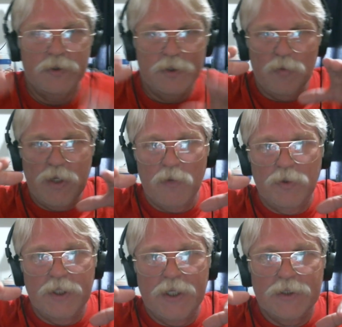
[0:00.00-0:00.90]
to be
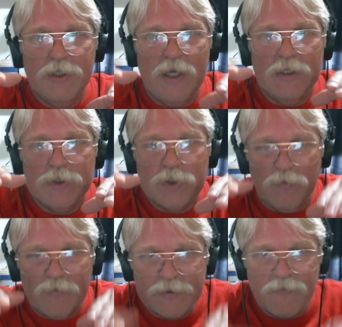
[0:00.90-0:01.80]
able to get that
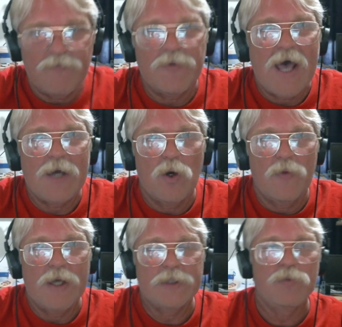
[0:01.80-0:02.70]
surface flat on
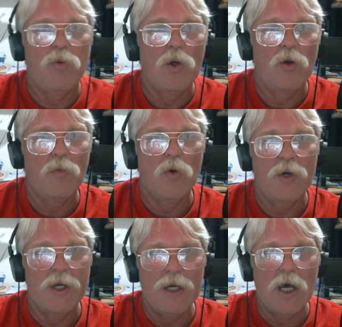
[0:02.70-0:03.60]
that spoil
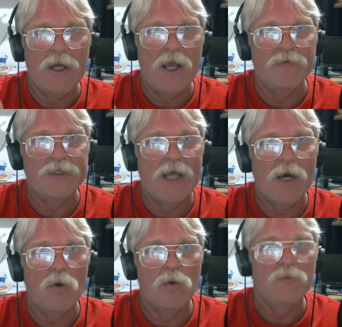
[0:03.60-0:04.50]
board and not have a
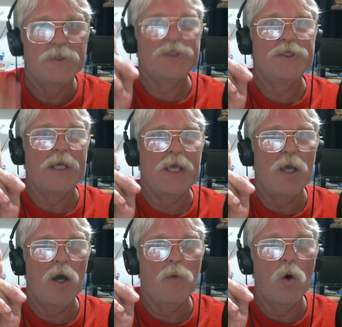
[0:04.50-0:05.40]
dowel sticking
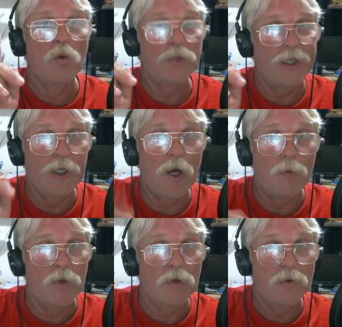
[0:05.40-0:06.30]
up, holding it up